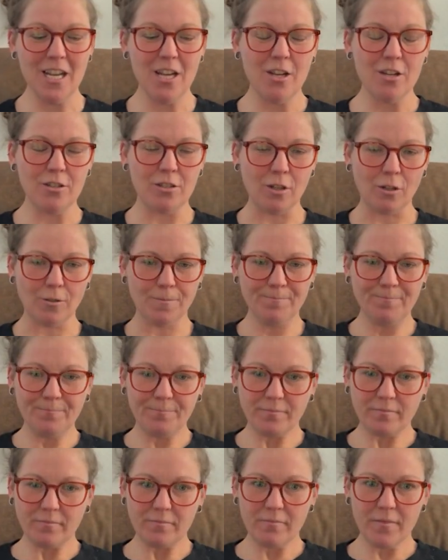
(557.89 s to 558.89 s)
So
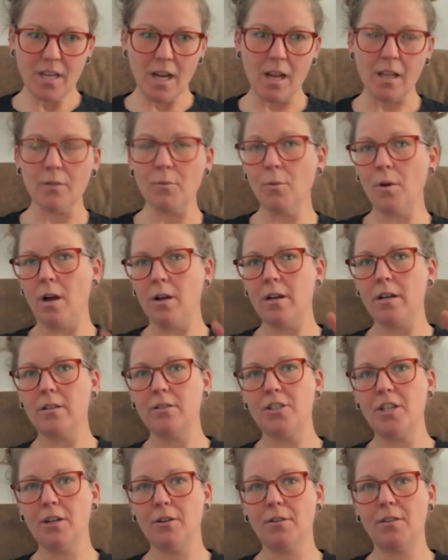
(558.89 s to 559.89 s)
I'm going to
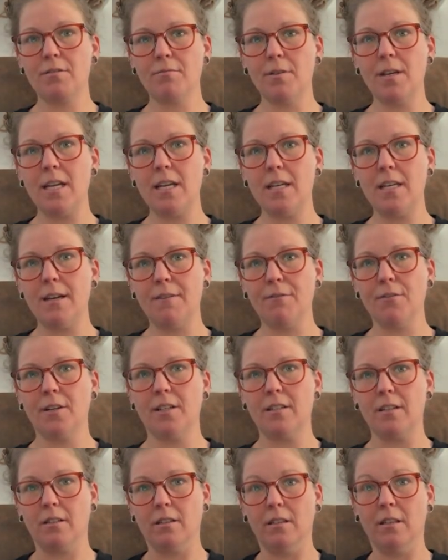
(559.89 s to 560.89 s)
share 3
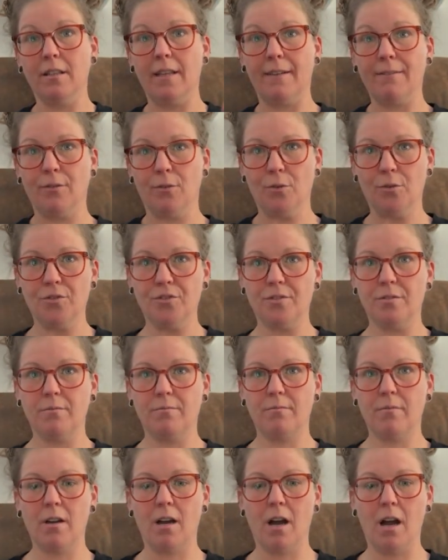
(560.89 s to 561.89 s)
different levels.
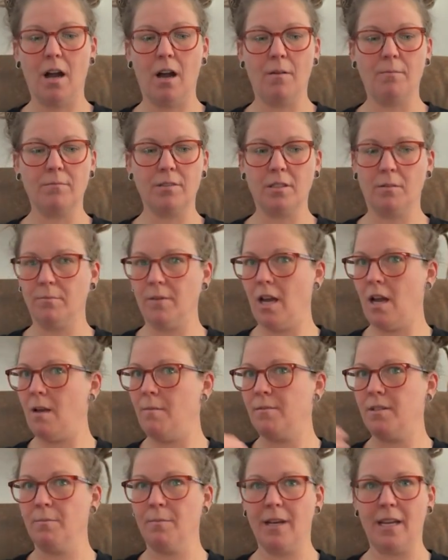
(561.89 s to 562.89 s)

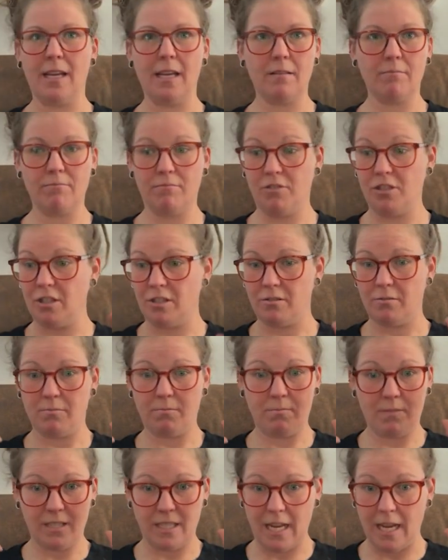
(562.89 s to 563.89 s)
Sometimes you might just
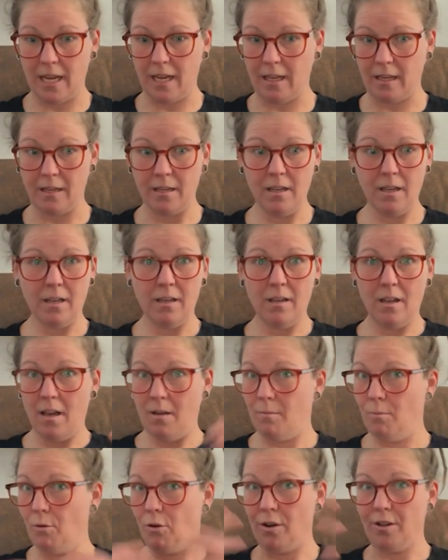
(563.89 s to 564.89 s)
stay
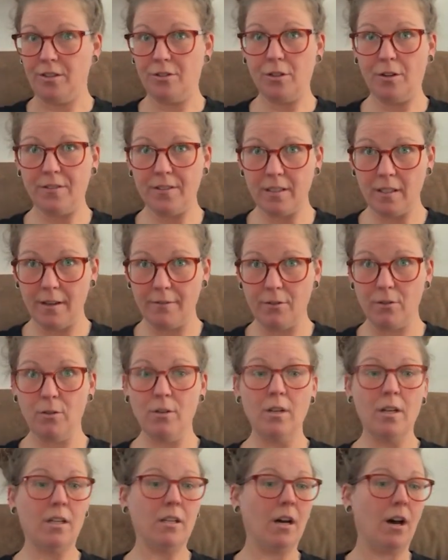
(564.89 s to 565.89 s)
more on the surface level.
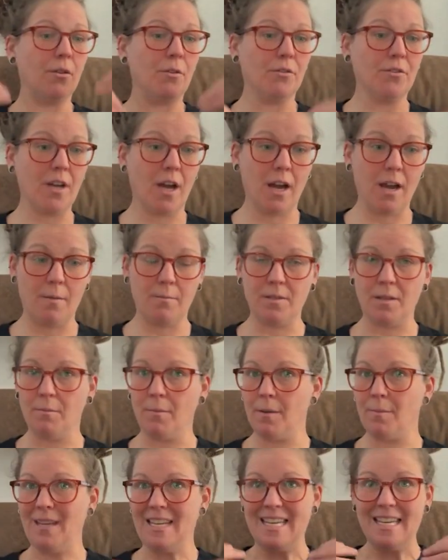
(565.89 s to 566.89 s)
Other times it
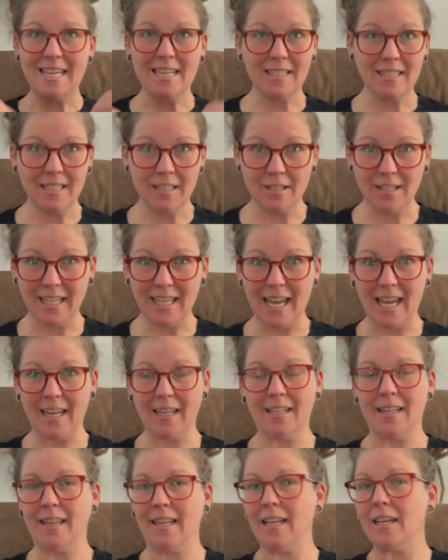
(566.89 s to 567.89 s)
might be easy to get
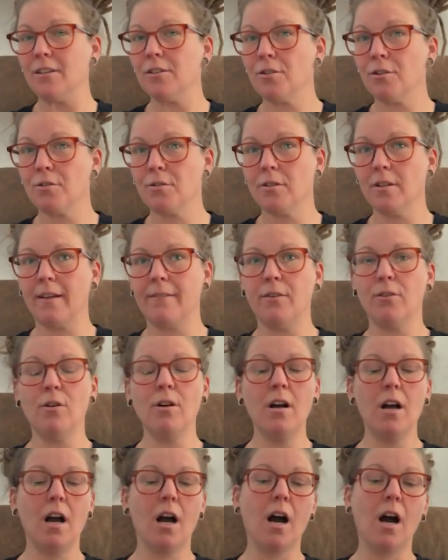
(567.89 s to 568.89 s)
into the internal
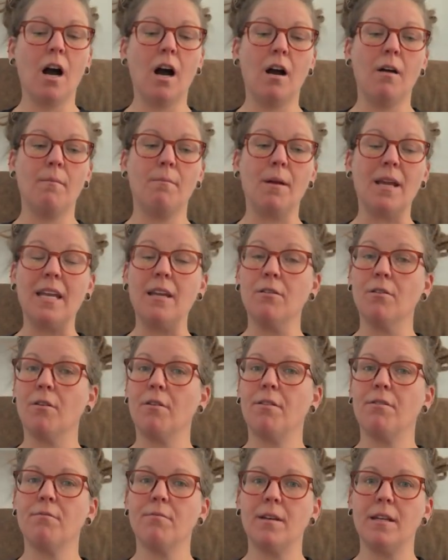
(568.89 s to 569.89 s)
level. But here are
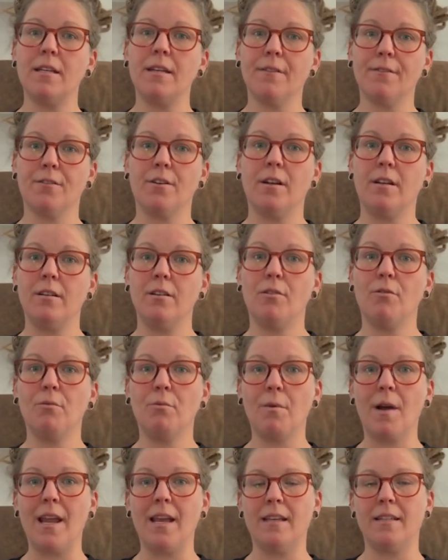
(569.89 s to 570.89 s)
3 different
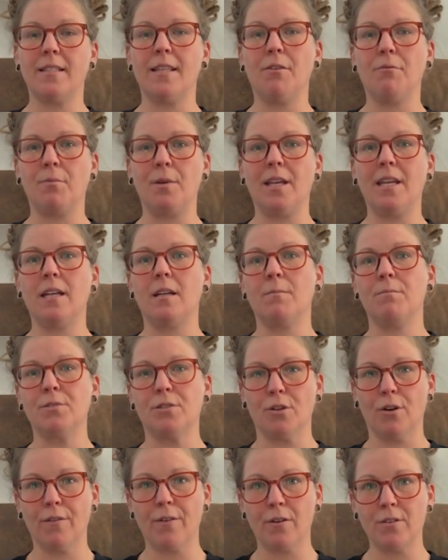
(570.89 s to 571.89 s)
ways that we can
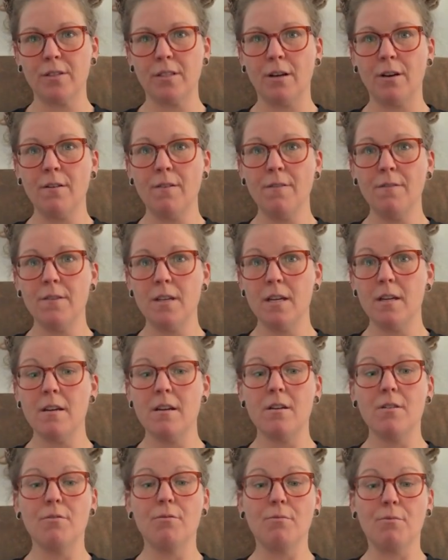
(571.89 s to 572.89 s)
observe ourselves
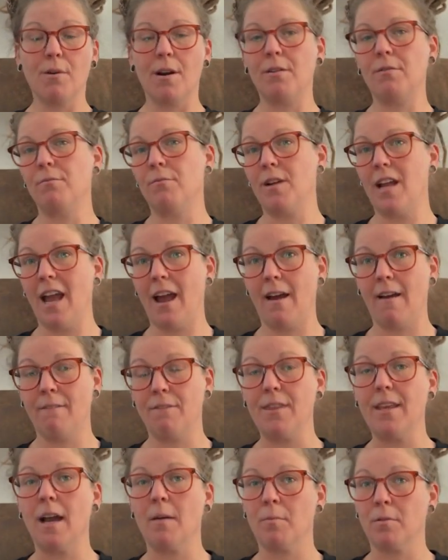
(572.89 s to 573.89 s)
when we have
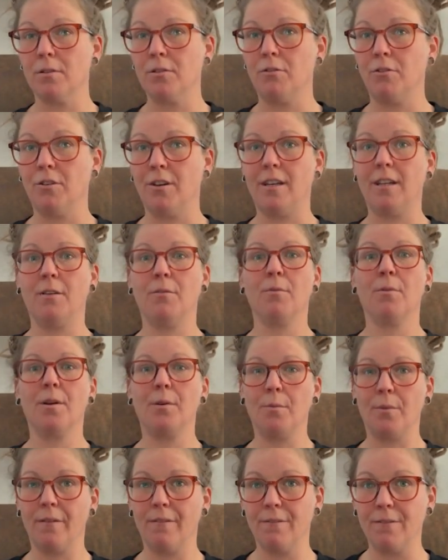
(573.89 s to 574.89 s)
the opportunity,
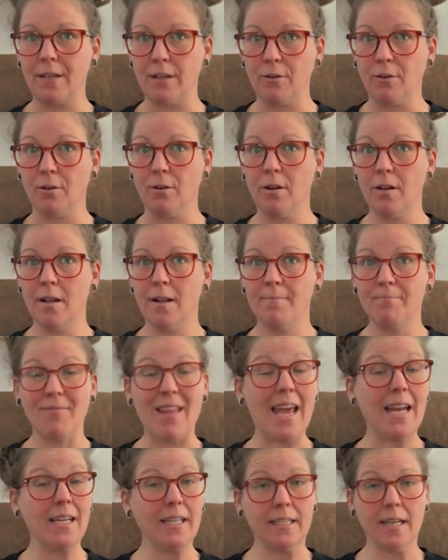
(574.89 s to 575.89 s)
when we feel,
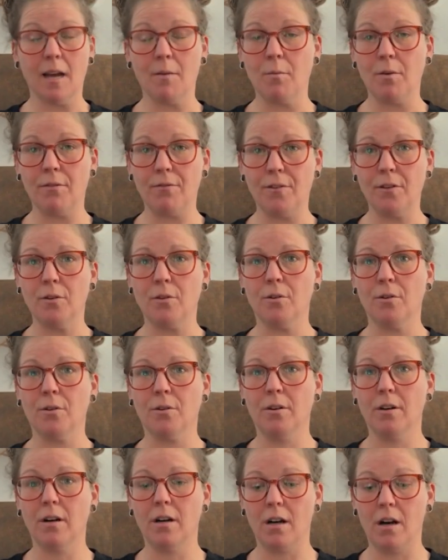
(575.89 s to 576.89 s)
anytime we
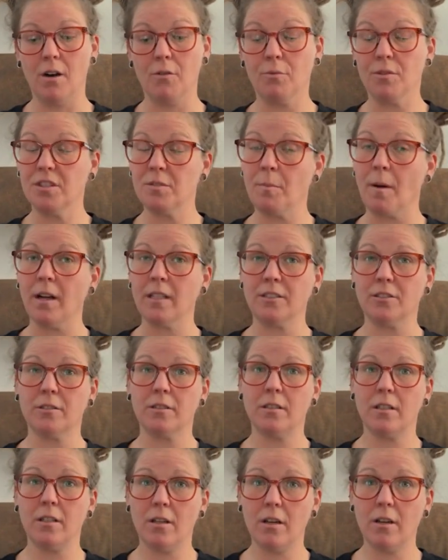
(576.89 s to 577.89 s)
feel a response
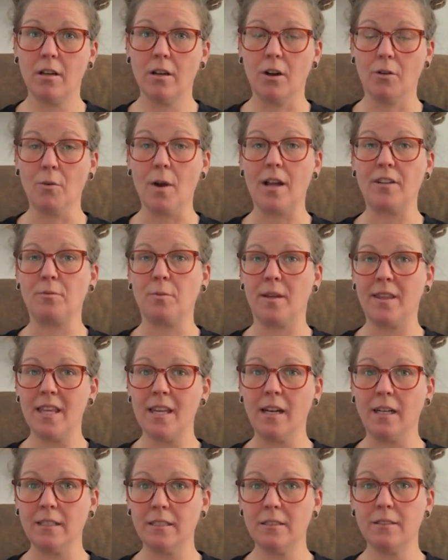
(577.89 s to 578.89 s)
arise within
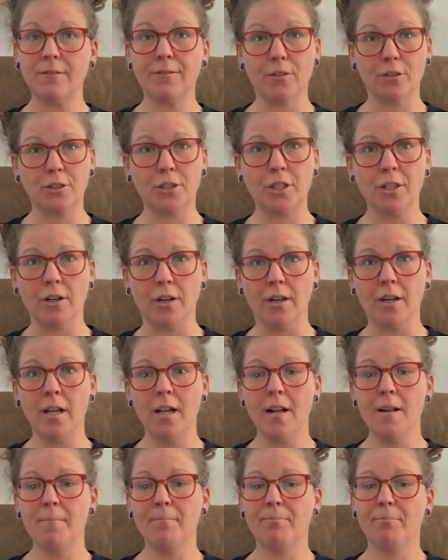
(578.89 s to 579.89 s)
us, for sure.
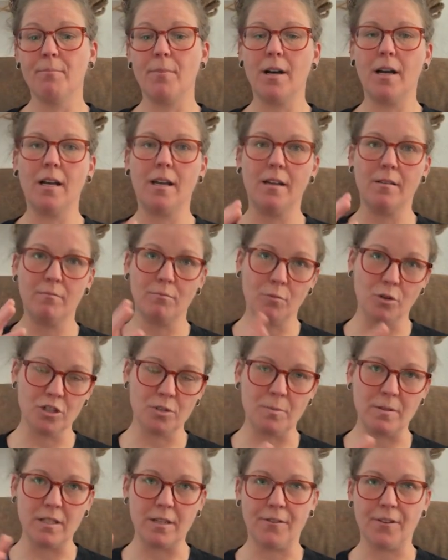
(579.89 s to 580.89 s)
But more
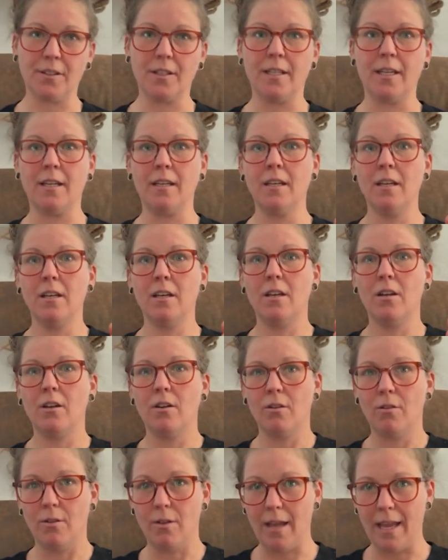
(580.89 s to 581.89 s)
specifically
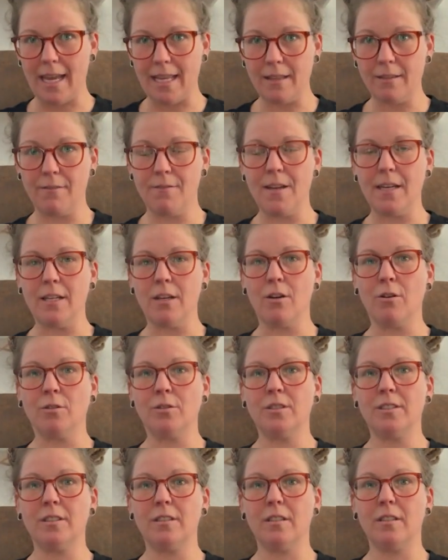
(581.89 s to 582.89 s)
in the
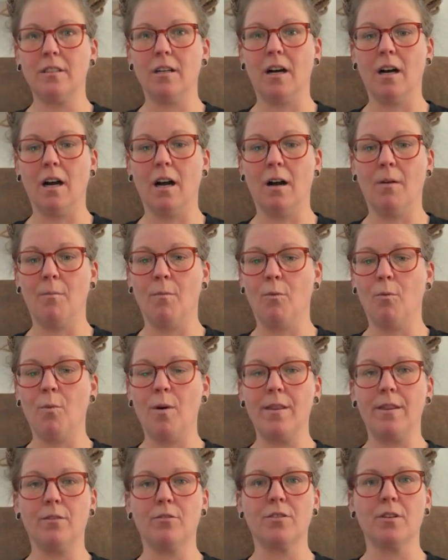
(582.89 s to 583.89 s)
videos,
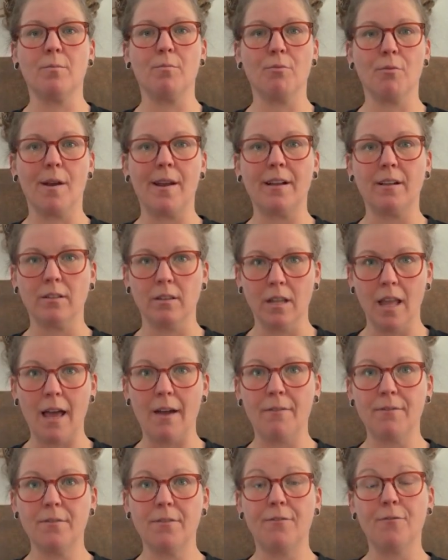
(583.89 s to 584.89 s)
when there's a break
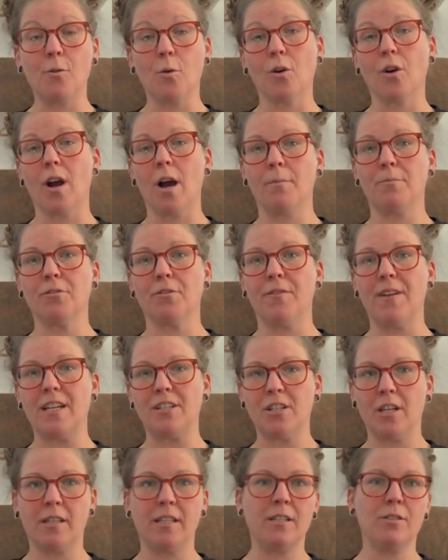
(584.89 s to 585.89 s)
left for
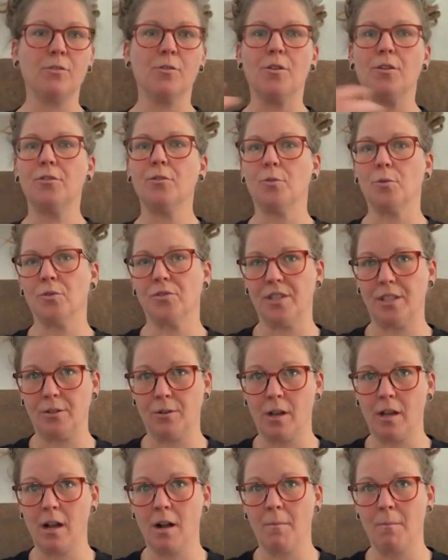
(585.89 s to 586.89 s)
observation, these are the tools that you
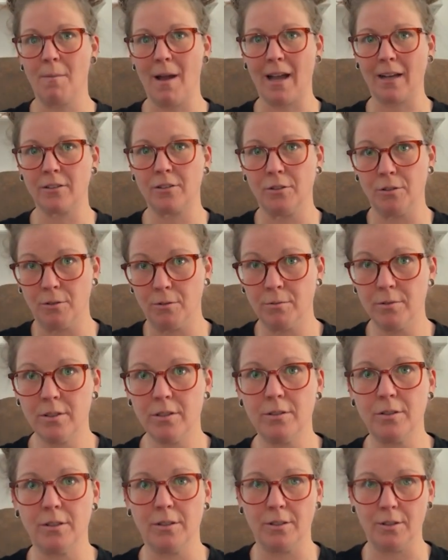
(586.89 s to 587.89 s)
can come back to
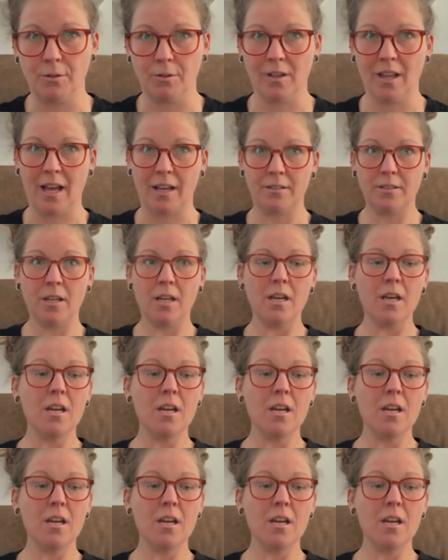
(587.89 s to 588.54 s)
utilize.